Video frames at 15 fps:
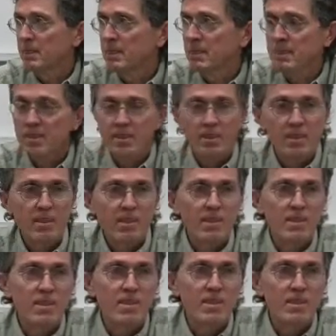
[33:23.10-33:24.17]

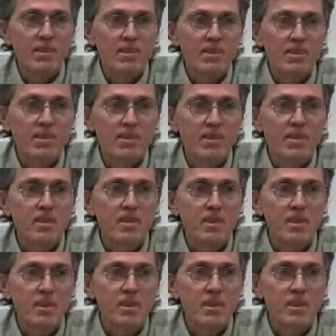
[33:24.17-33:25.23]

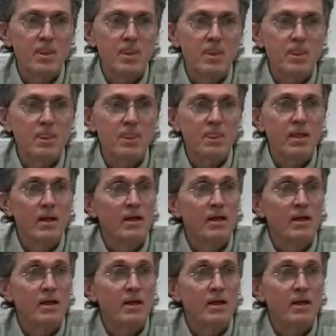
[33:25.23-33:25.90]
Nothing is said.